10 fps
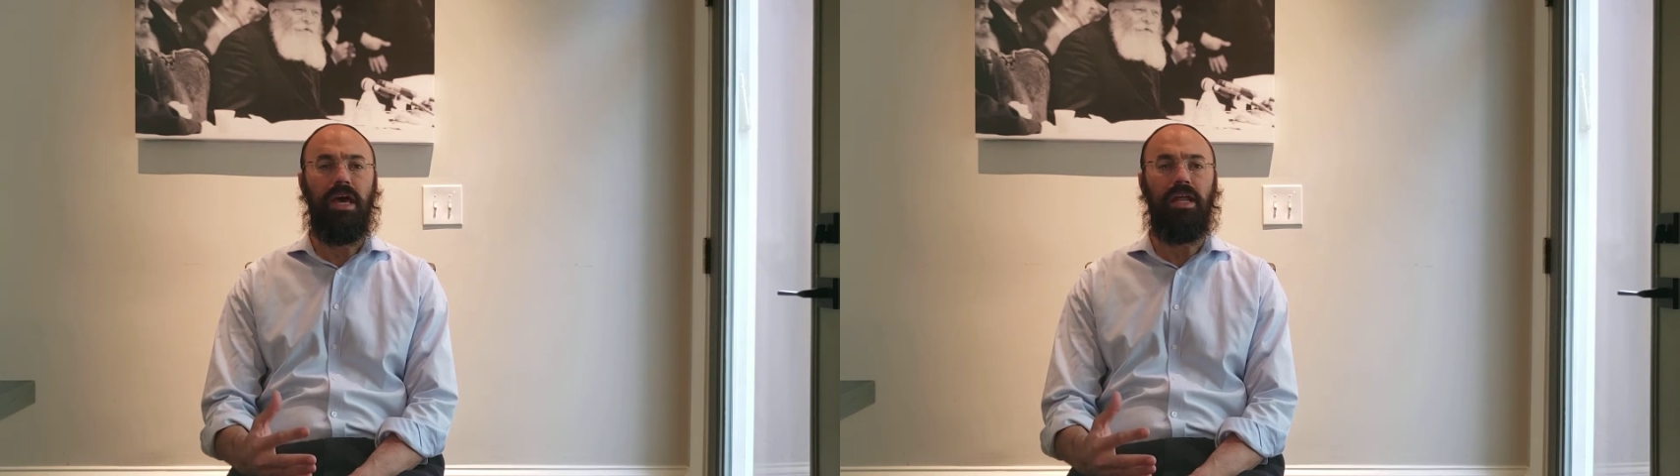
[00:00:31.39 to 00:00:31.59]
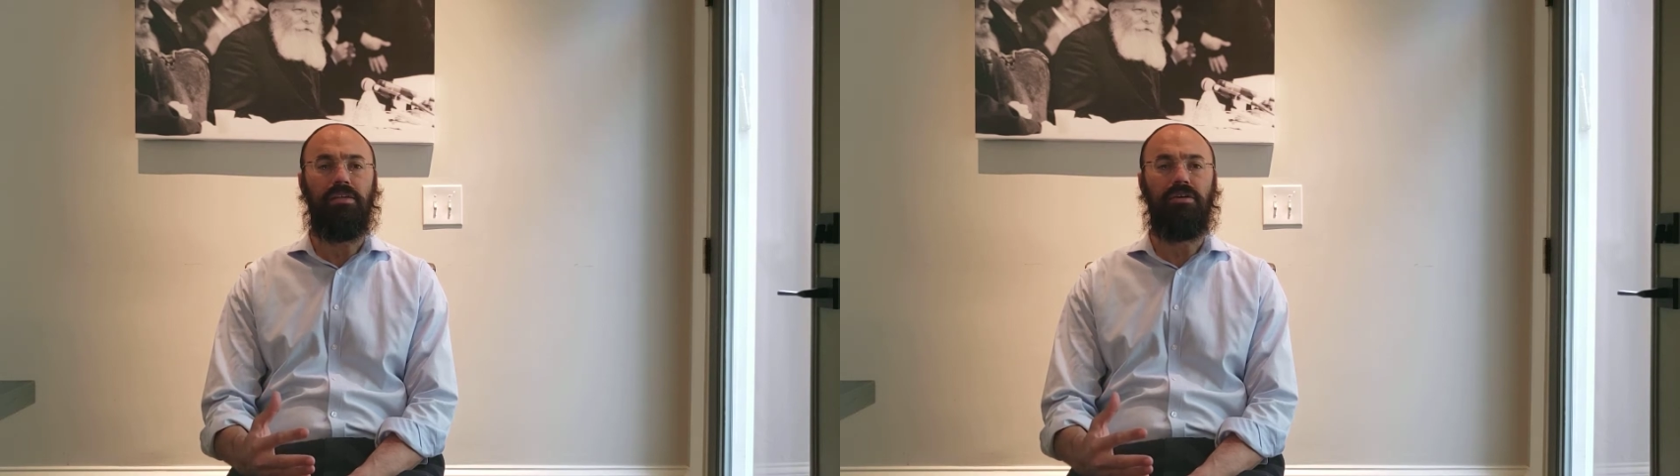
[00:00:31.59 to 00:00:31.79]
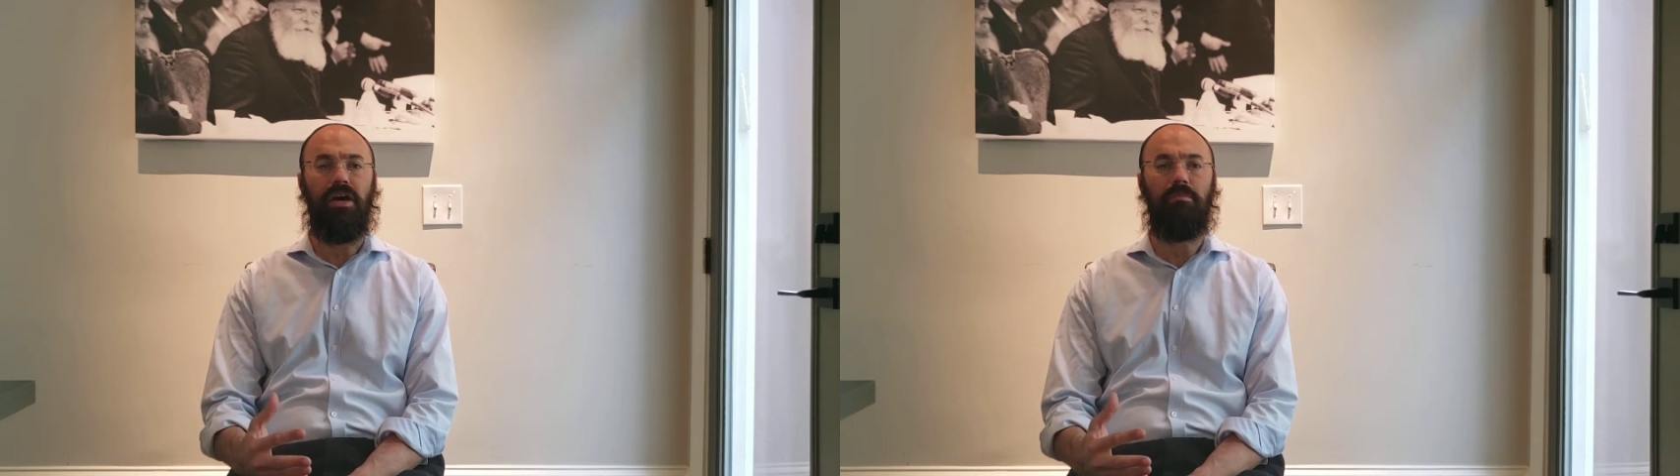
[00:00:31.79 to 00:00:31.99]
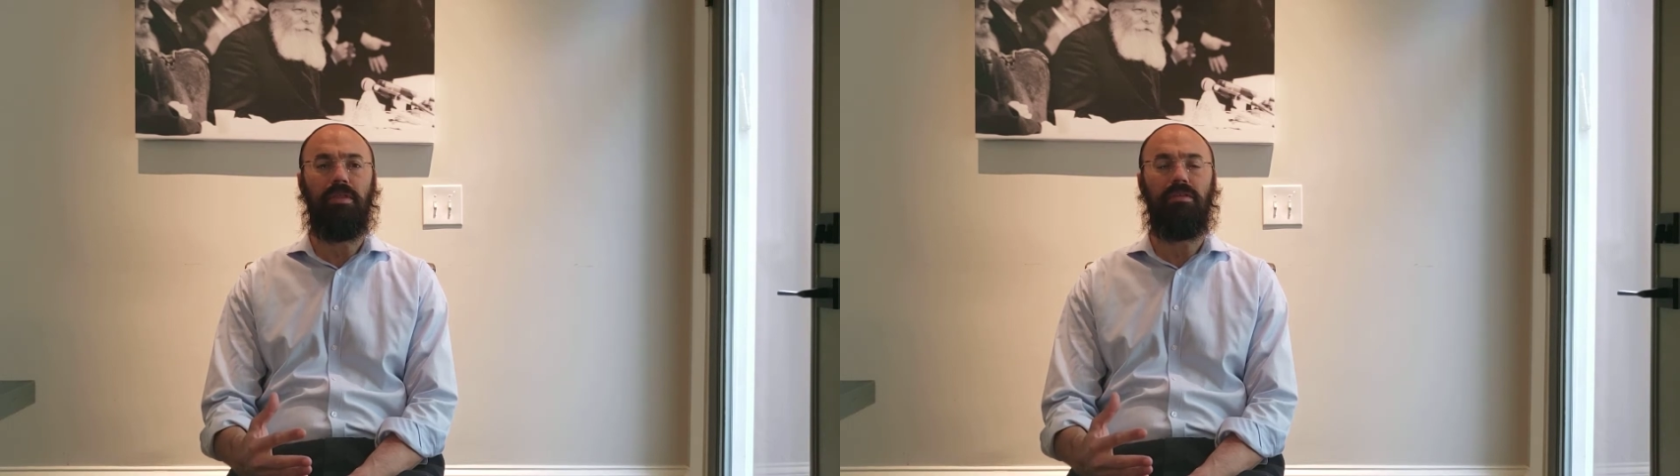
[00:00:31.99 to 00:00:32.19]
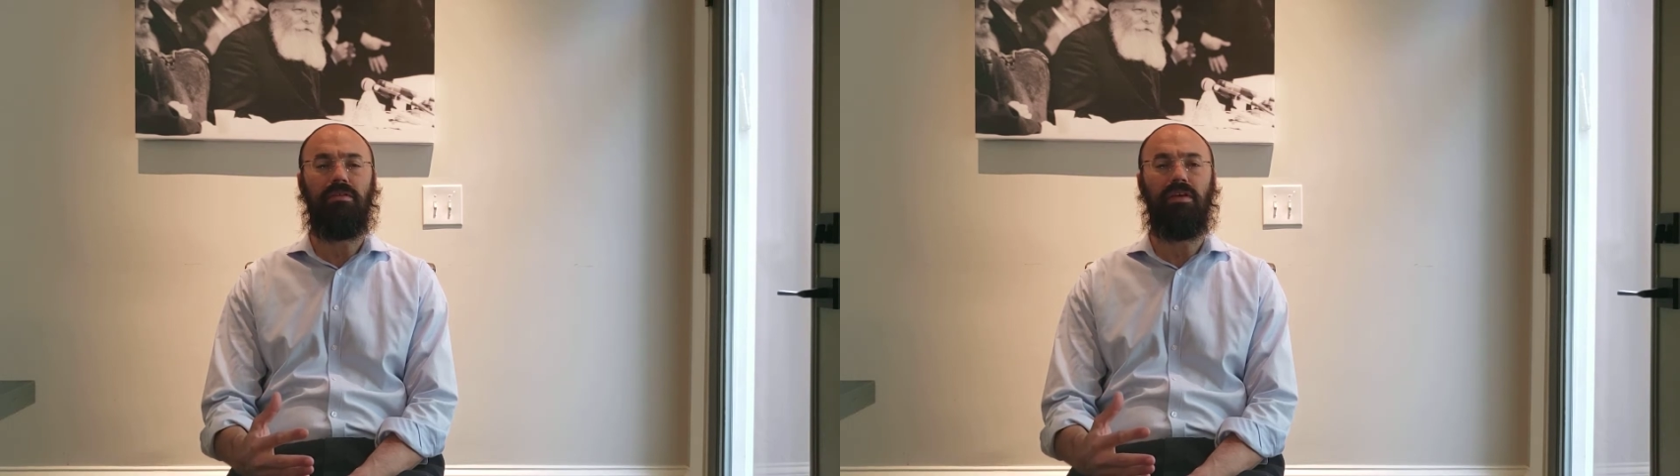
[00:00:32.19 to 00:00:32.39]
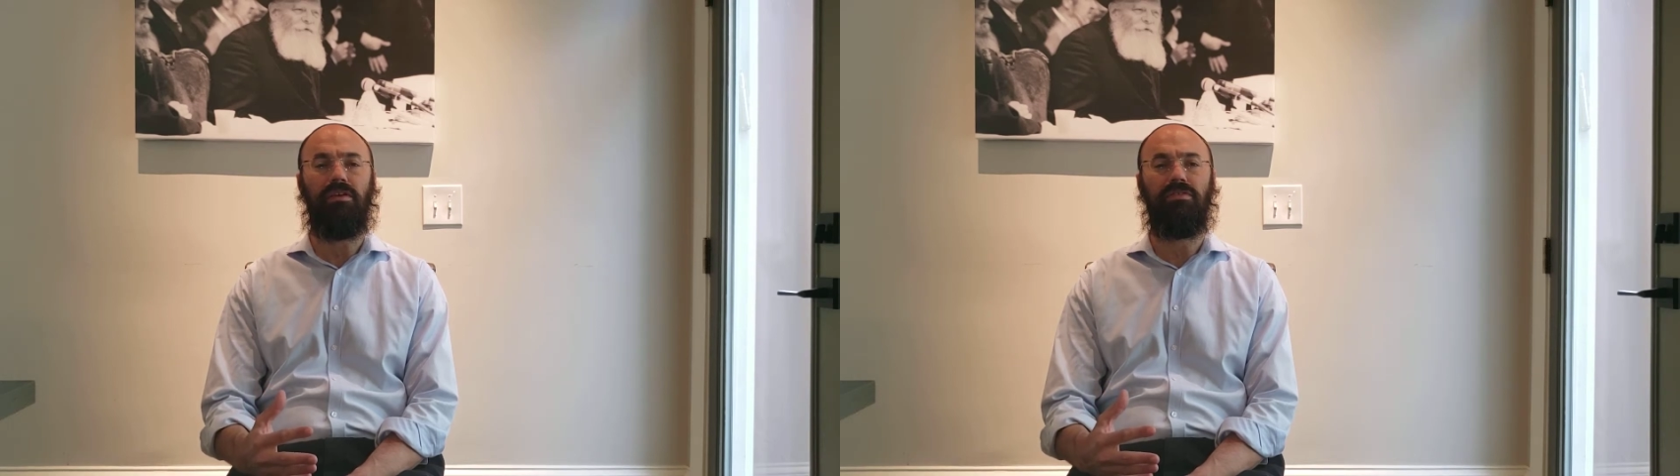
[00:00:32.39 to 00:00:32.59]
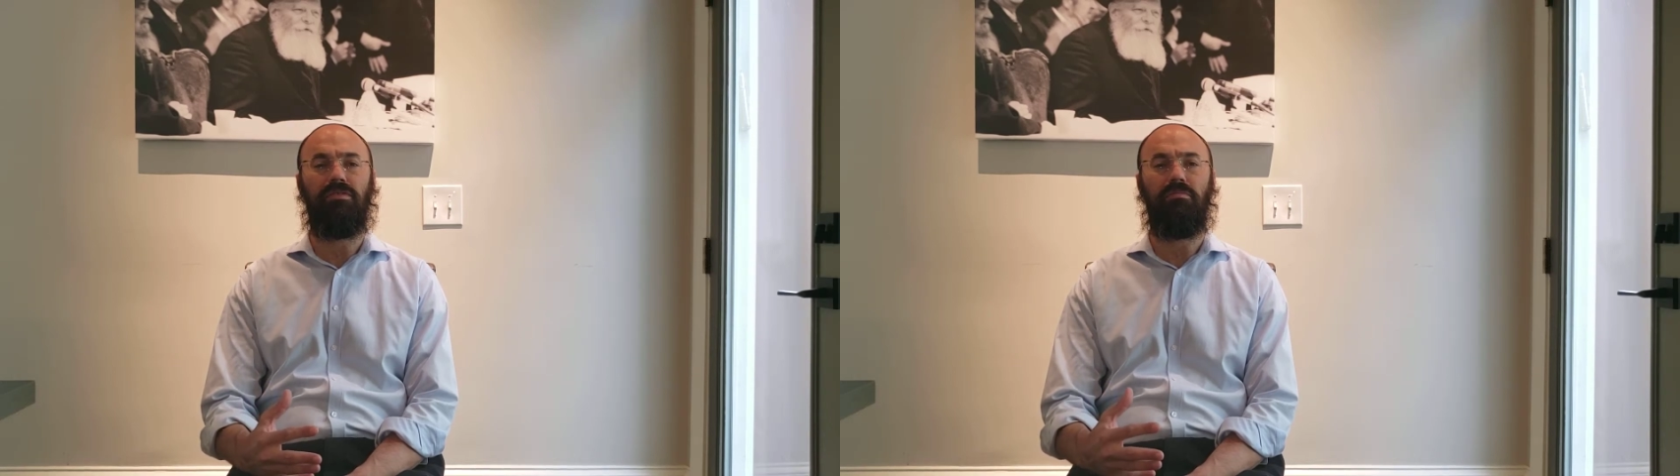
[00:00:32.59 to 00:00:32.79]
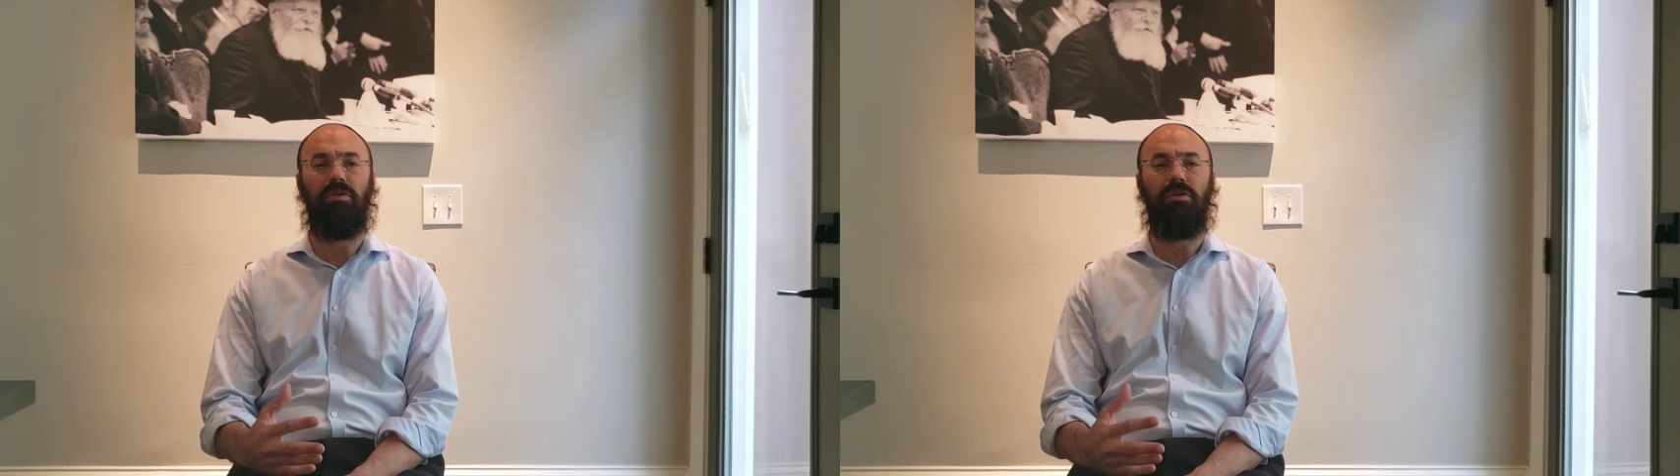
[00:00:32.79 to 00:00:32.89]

and a time that is